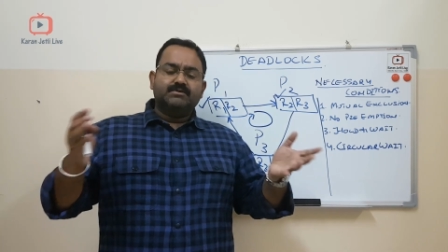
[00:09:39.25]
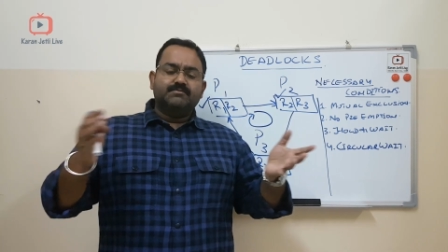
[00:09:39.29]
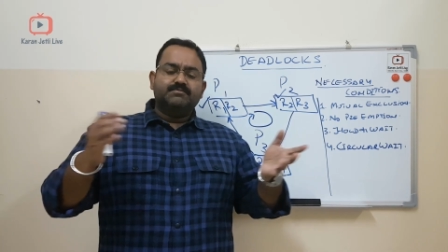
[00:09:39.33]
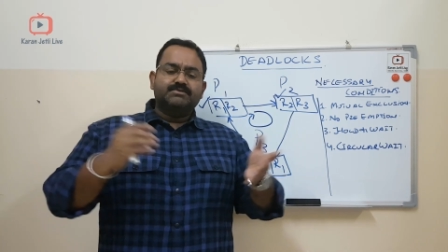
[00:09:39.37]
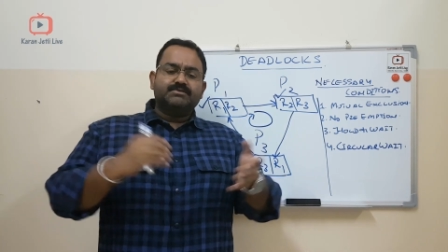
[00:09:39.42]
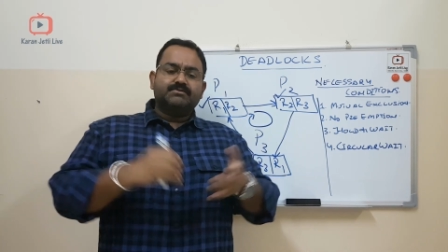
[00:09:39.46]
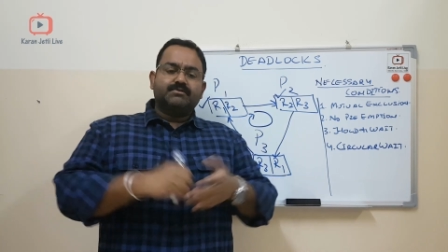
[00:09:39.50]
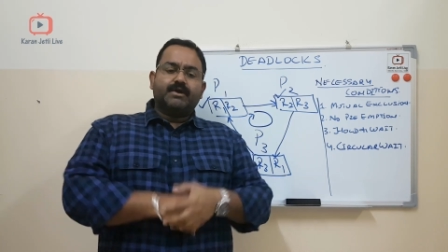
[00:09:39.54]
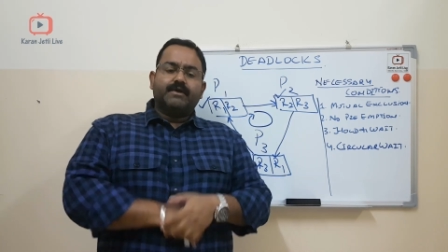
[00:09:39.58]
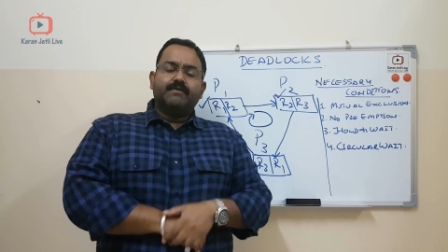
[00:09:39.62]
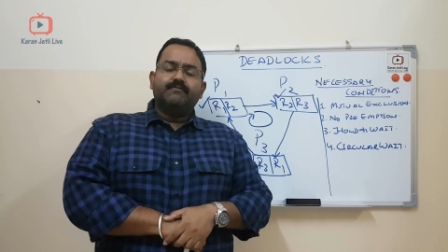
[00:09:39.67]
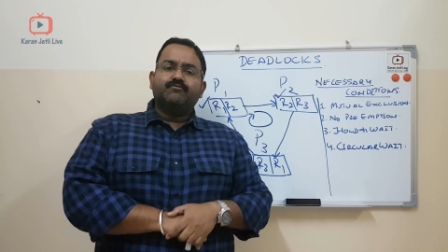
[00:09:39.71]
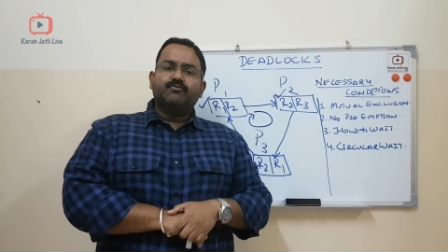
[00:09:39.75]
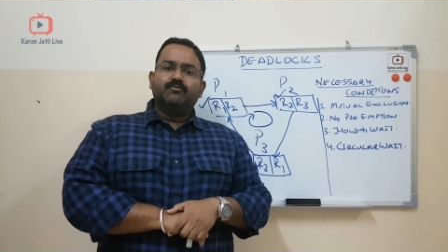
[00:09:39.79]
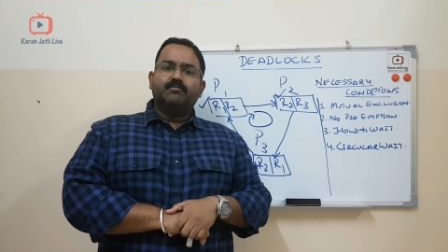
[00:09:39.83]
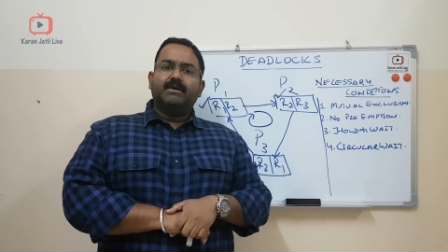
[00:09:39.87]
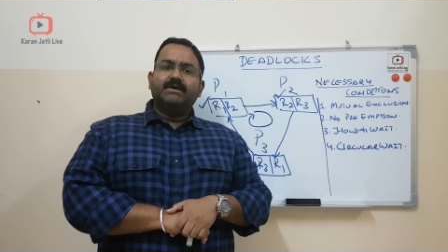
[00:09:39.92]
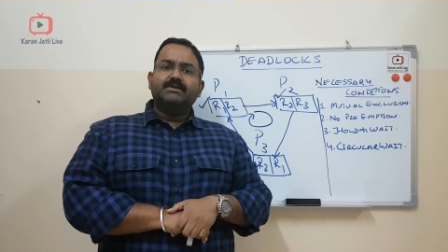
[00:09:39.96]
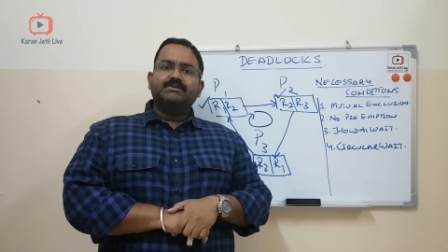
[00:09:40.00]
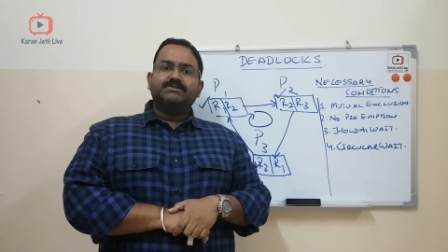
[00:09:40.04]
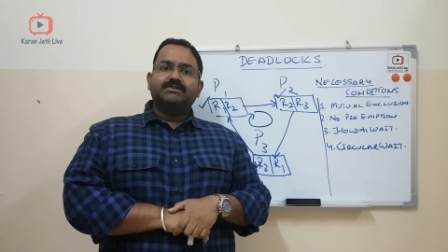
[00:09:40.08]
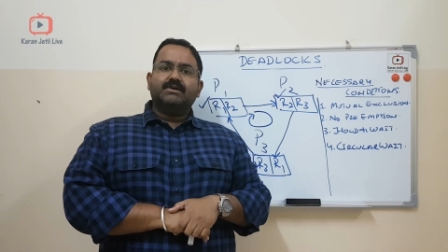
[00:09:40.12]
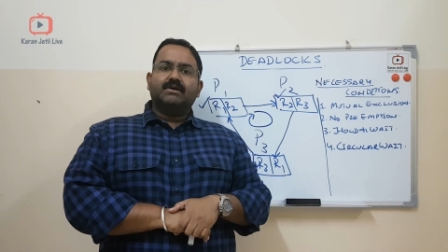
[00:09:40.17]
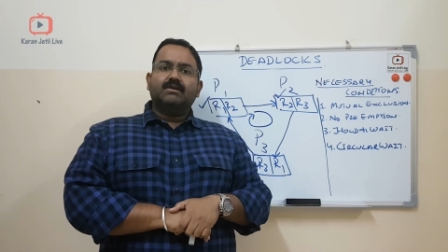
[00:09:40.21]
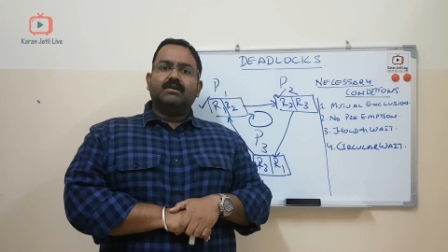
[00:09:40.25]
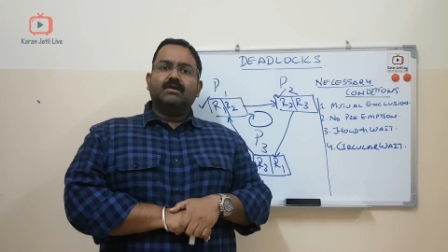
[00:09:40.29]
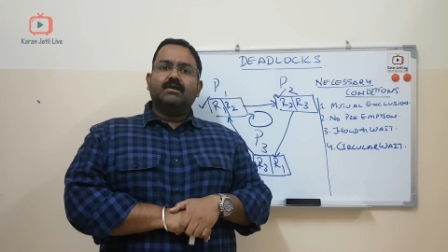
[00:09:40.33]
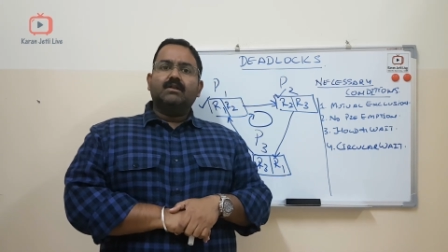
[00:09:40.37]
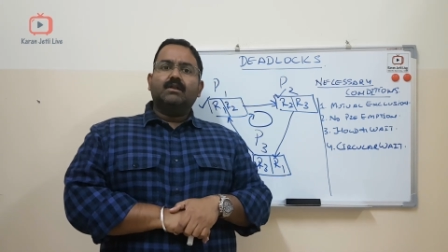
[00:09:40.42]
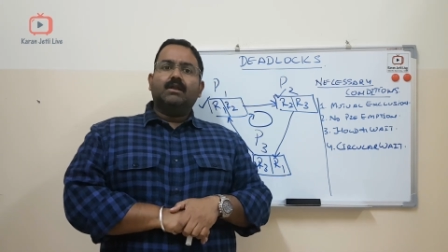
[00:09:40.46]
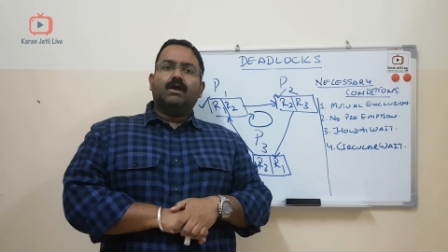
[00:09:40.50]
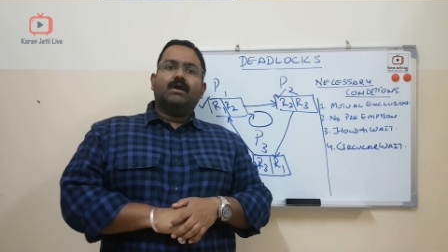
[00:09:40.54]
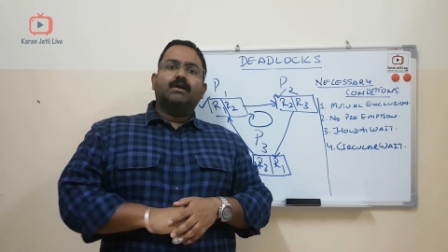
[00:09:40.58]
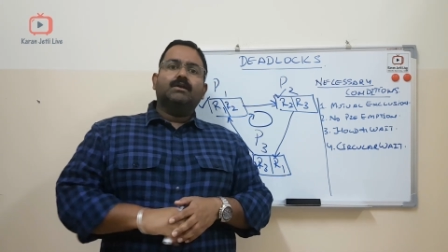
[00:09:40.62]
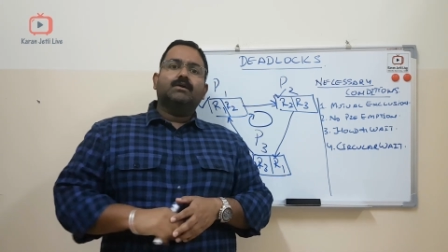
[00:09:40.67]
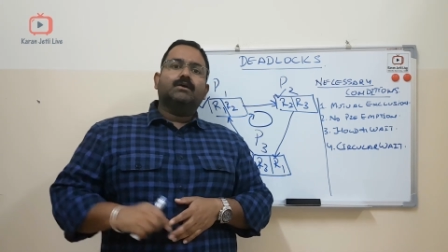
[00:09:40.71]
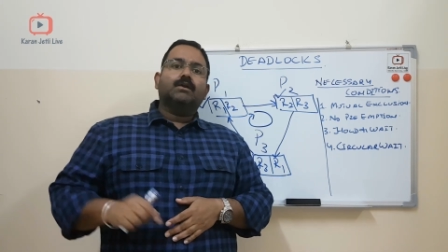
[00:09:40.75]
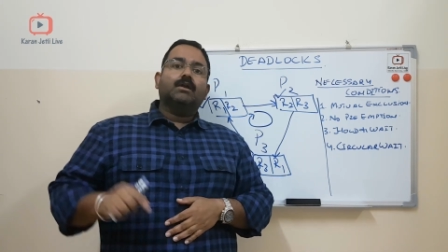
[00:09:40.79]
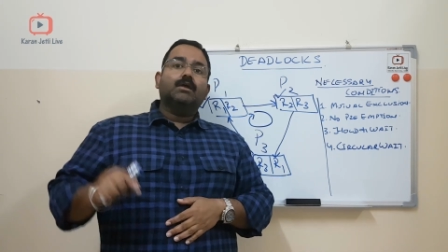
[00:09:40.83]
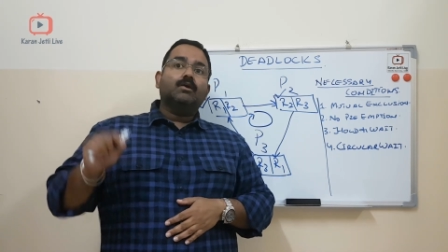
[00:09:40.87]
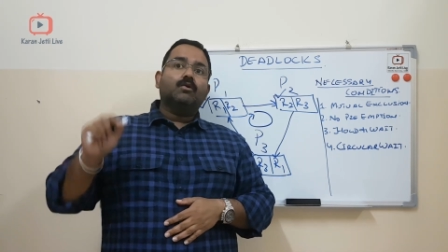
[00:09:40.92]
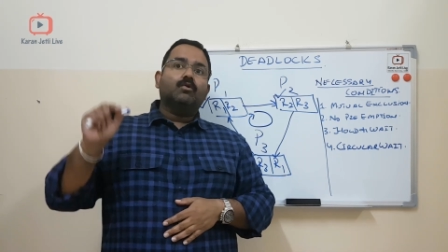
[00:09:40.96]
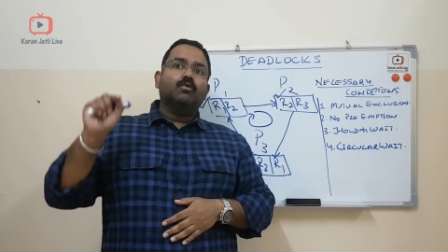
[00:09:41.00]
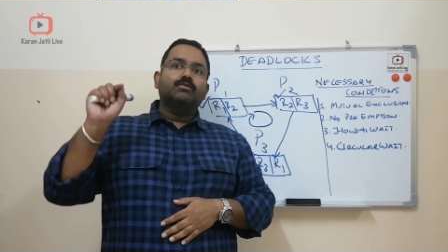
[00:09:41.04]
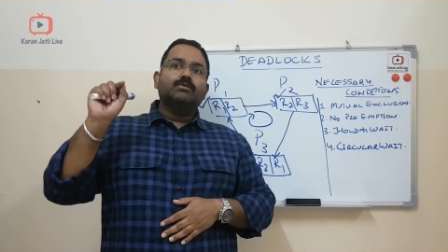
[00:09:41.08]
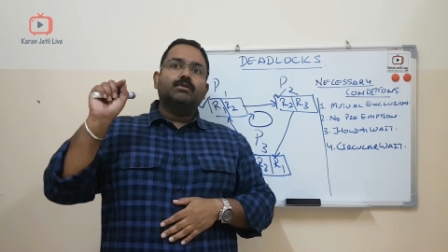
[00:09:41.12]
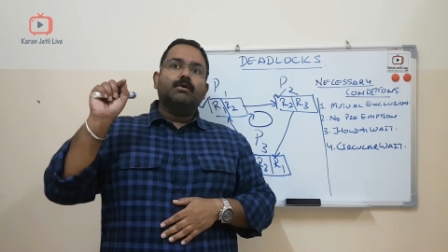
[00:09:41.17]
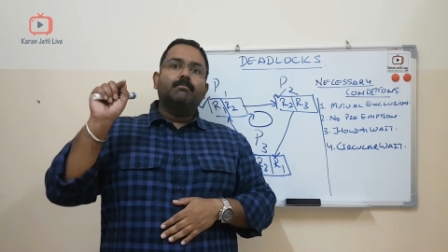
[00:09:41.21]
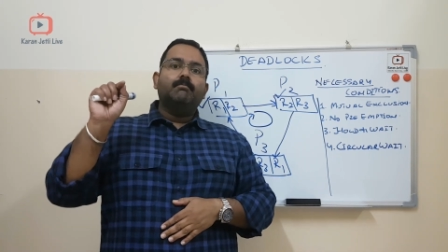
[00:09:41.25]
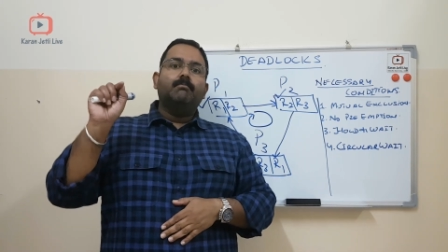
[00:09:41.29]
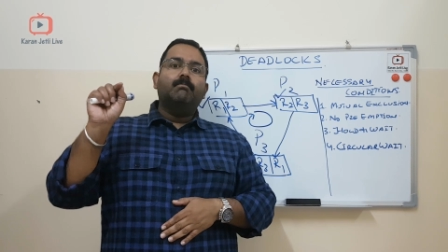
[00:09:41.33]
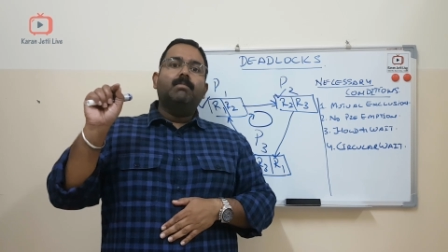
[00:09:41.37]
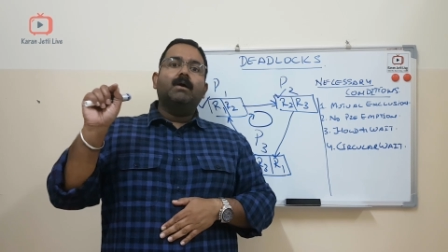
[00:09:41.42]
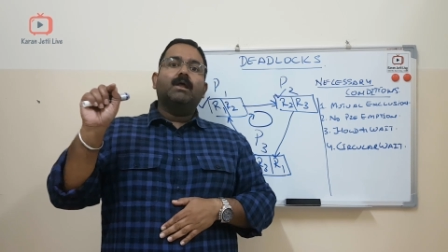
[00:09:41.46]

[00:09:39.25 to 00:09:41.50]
subscribe to my channel and click on the